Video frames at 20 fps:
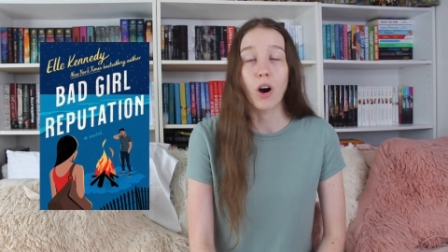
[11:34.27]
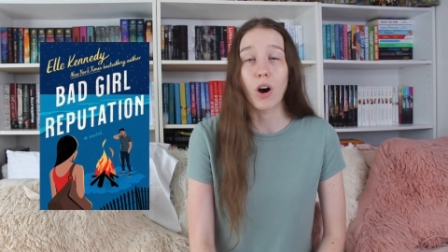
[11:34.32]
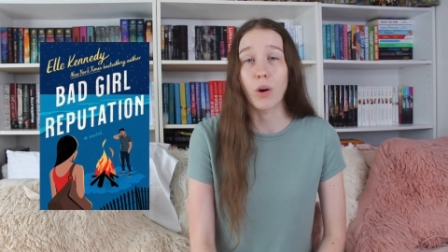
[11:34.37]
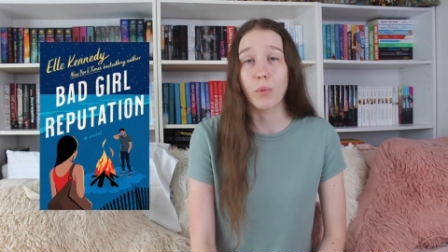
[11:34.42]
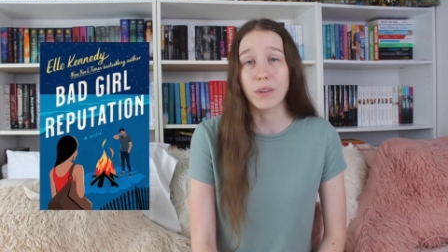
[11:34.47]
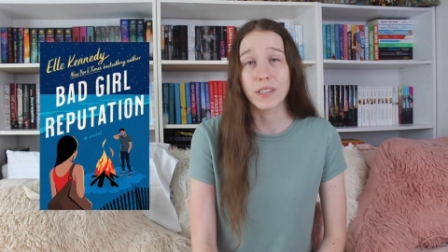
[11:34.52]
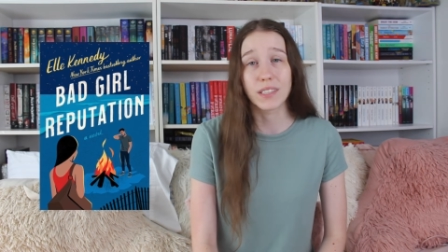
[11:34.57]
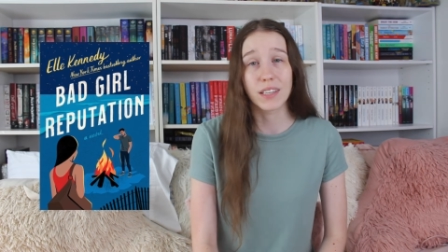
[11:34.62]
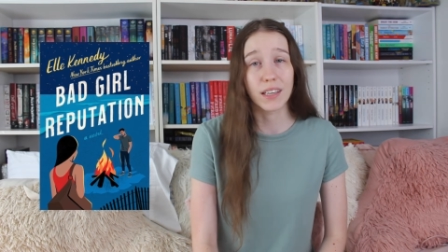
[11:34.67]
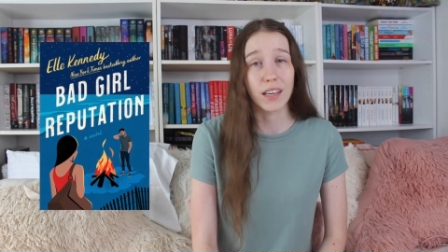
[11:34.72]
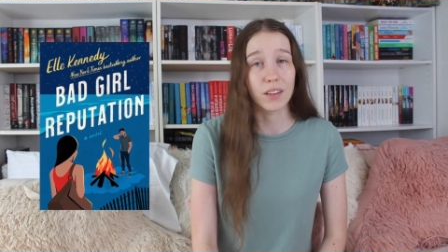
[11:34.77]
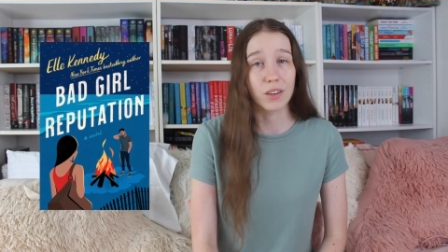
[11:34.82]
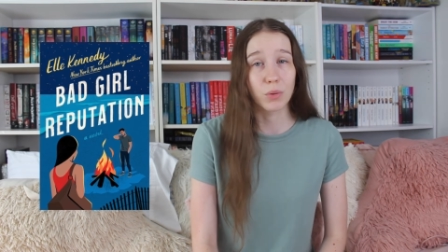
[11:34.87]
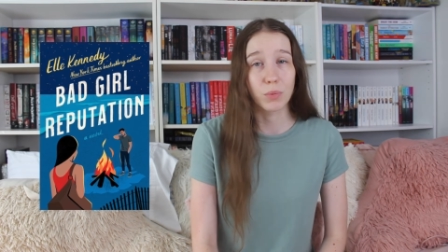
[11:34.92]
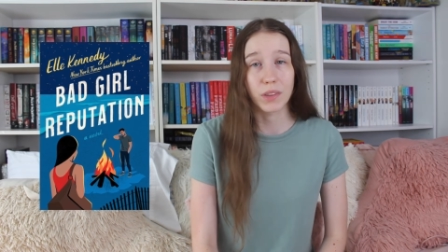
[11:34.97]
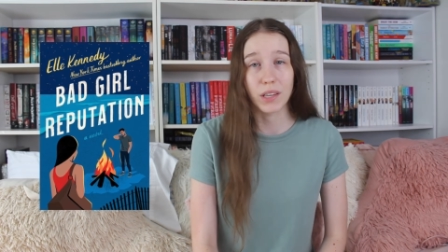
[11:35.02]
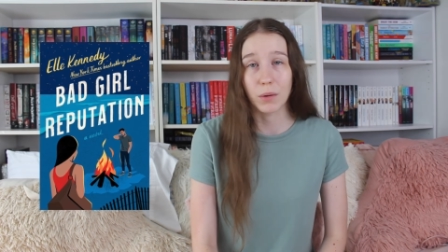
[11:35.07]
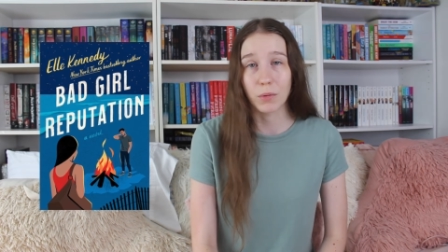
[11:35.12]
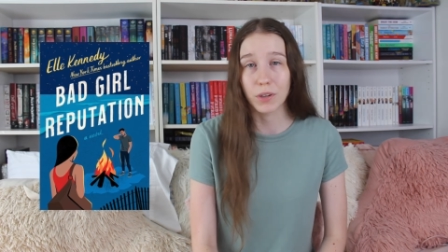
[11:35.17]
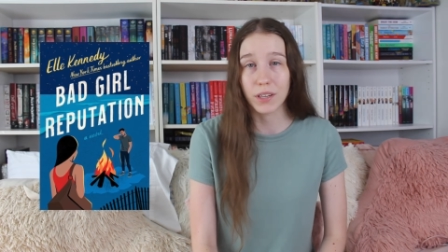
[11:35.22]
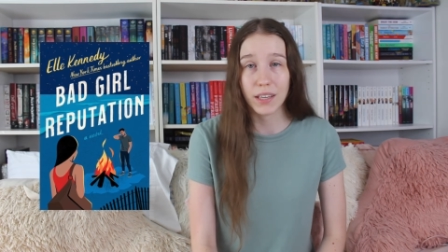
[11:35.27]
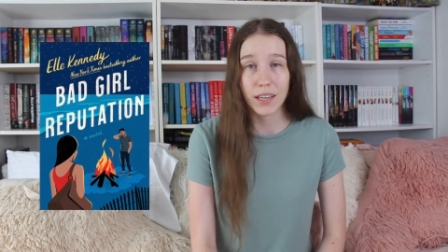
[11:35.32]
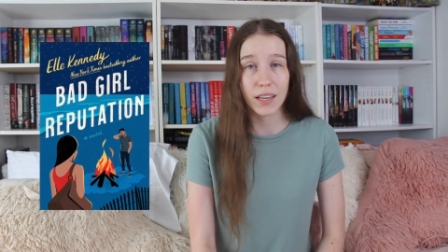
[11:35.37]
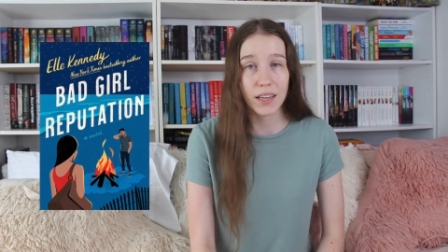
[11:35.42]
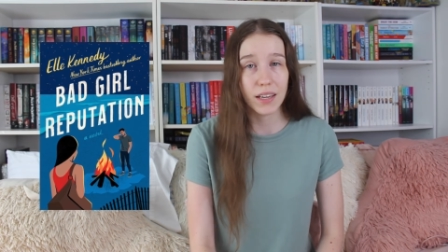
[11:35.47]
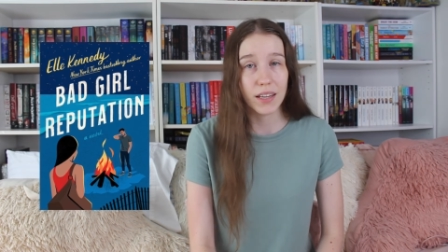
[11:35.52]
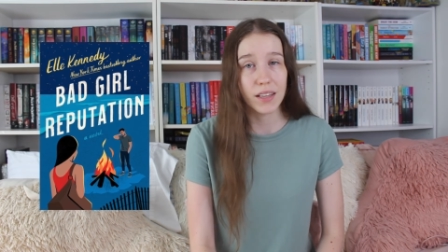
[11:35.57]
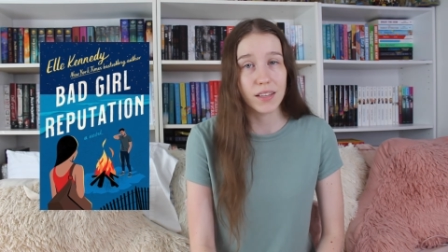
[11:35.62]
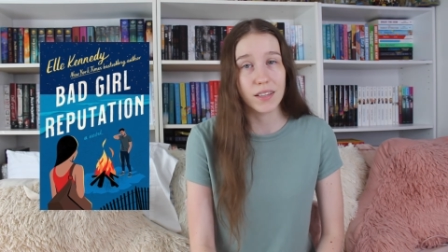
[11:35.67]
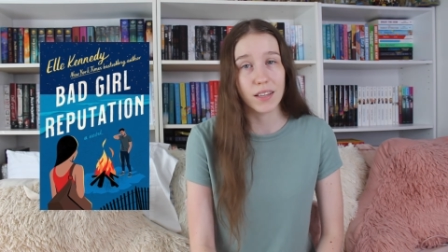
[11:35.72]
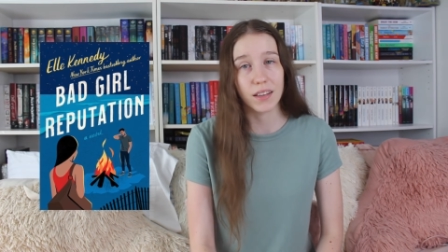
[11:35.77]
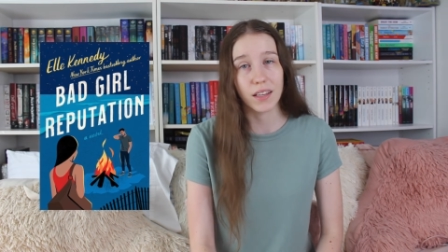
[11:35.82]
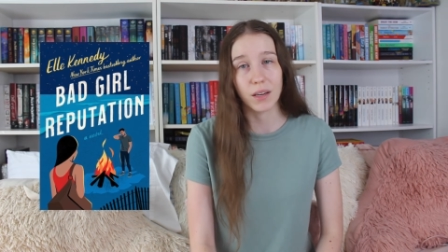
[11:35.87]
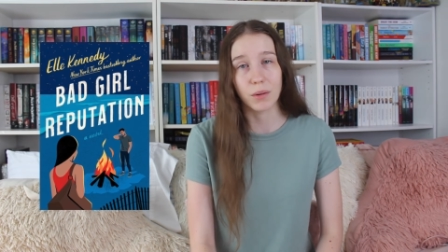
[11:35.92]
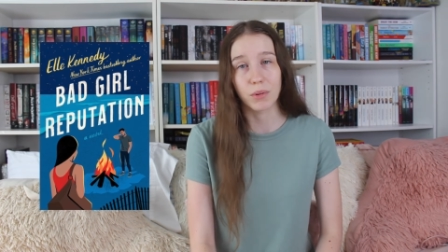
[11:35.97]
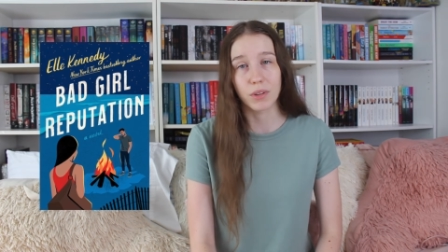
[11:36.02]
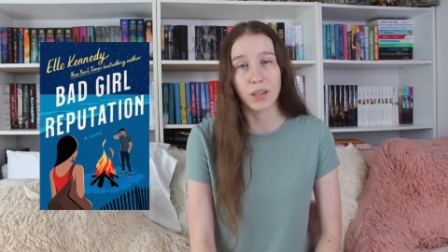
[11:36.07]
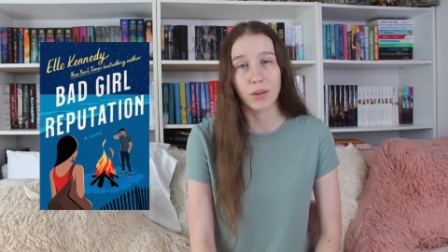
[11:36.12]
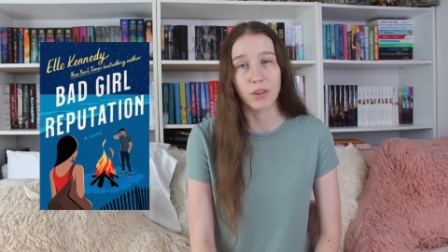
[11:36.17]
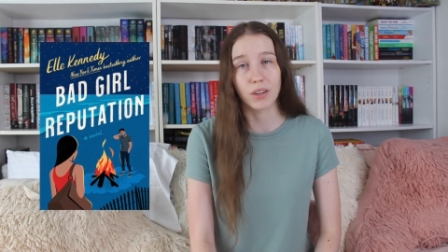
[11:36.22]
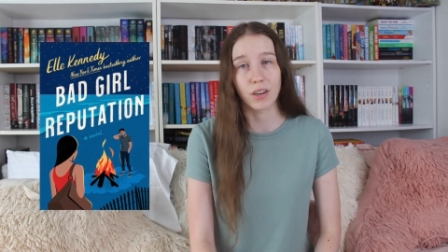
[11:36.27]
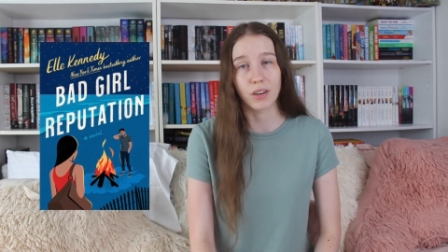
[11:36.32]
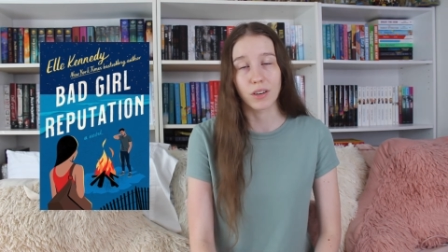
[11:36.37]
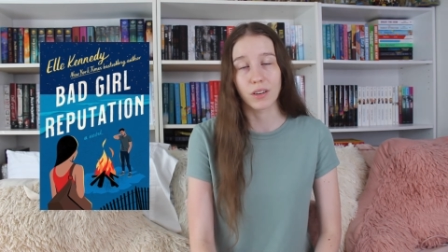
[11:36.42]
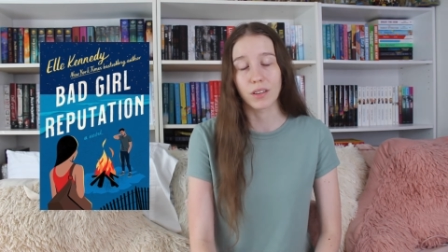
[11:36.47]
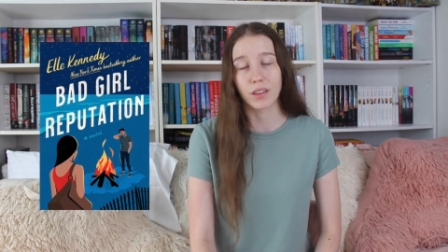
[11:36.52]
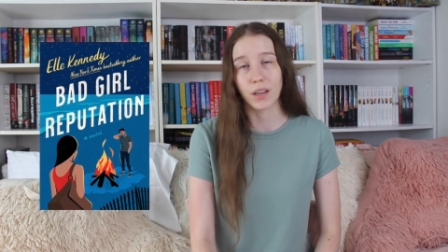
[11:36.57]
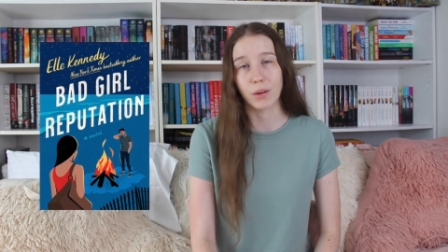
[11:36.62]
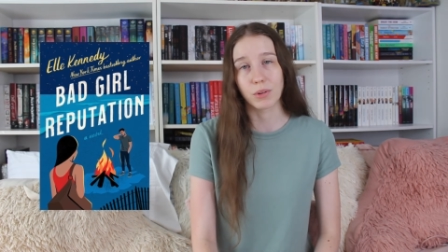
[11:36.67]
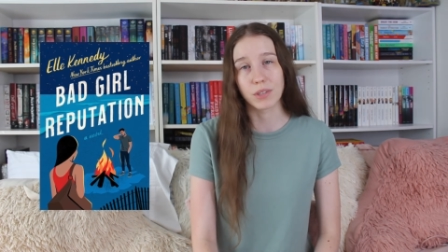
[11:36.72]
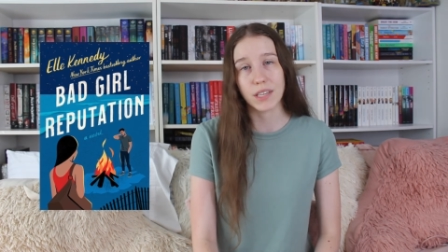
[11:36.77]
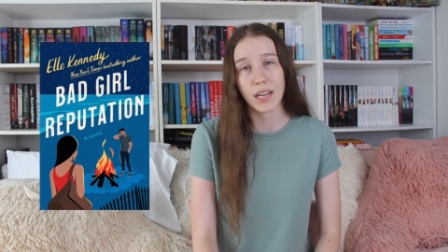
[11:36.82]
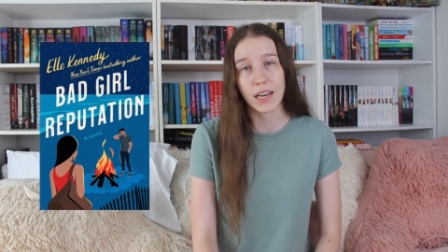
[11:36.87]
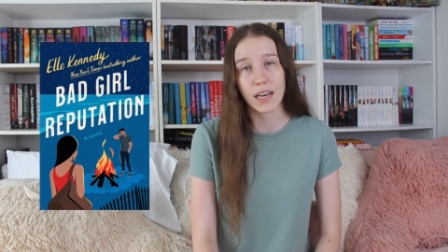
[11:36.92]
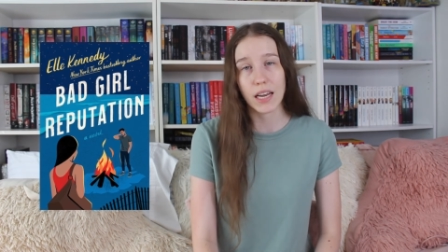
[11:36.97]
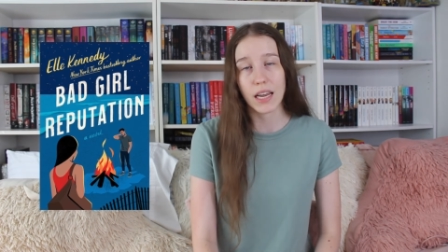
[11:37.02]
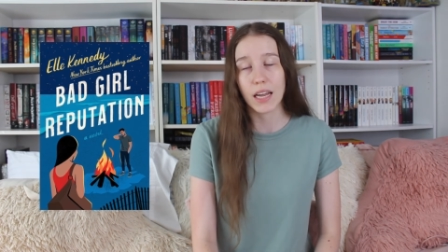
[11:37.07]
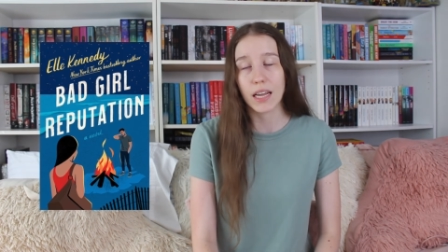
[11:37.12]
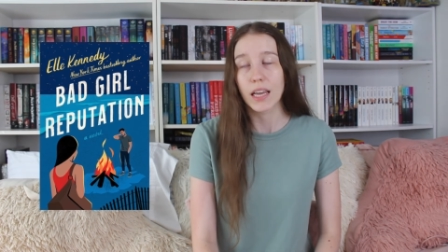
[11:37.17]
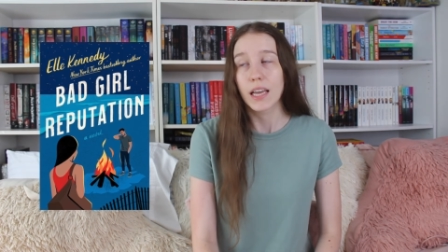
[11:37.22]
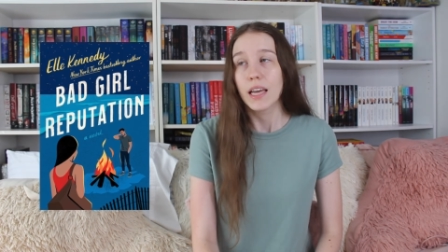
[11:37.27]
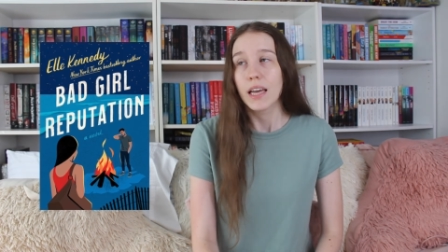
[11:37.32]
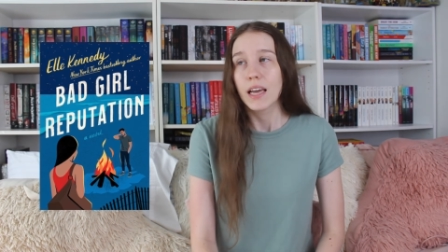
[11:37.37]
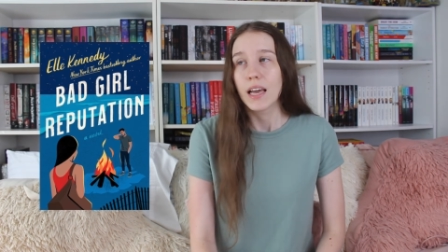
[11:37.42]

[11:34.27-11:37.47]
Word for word: always together when they were kids and like when they were younger and they were dating.